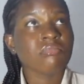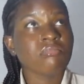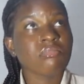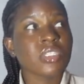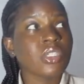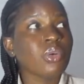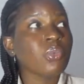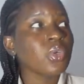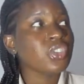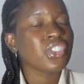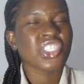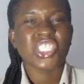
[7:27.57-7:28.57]
they don't want
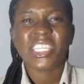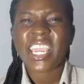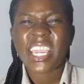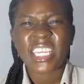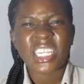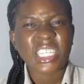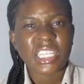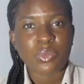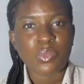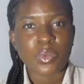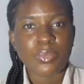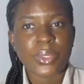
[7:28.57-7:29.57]
to share anything
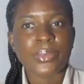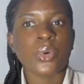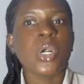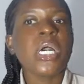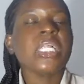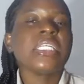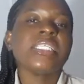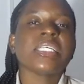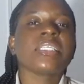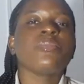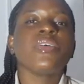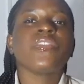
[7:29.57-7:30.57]
with people. These are
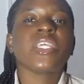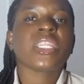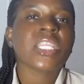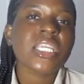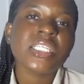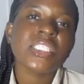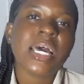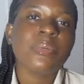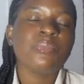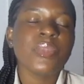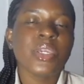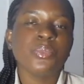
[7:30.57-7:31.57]
some of the things that
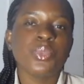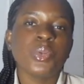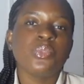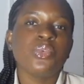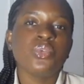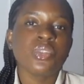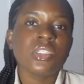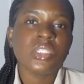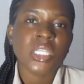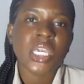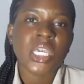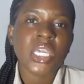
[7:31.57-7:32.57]
make people
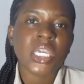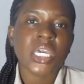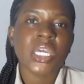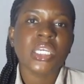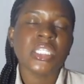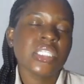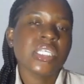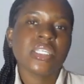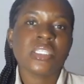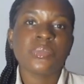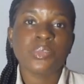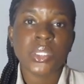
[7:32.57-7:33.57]
stay in
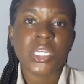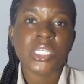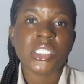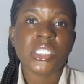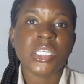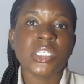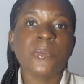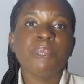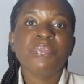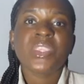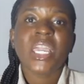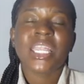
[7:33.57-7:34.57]
certain places,
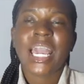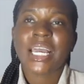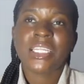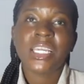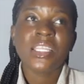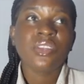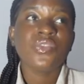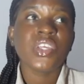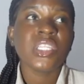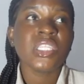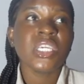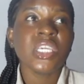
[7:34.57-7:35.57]
and at the end of the
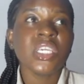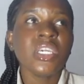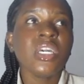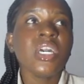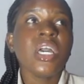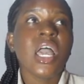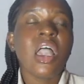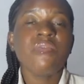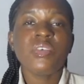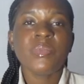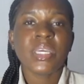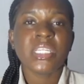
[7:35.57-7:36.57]
day,
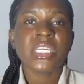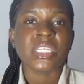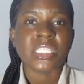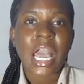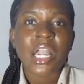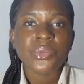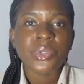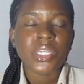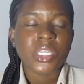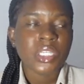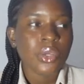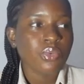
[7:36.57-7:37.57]
everybody is angry in
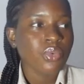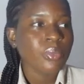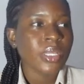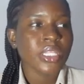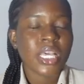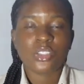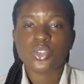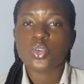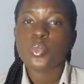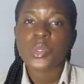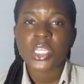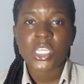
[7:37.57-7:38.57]
the room, and there are so
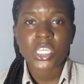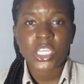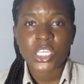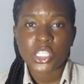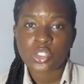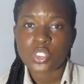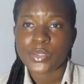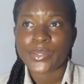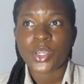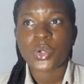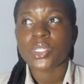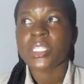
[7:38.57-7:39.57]
many issues
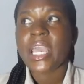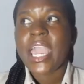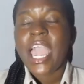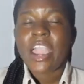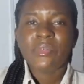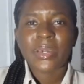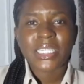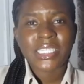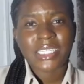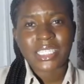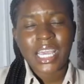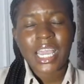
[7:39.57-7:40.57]
because everybody is
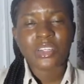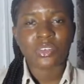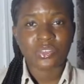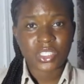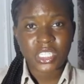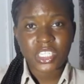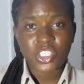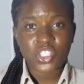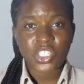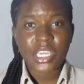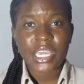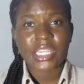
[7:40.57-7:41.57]
kind of stingy
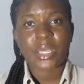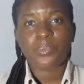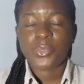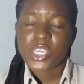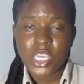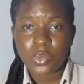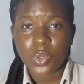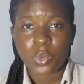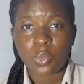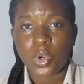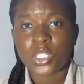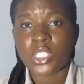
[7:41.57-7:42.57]
and then picky with
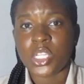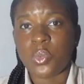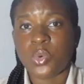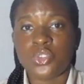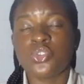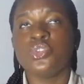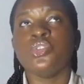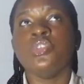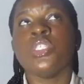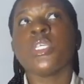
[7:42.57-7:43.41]
what they want to use.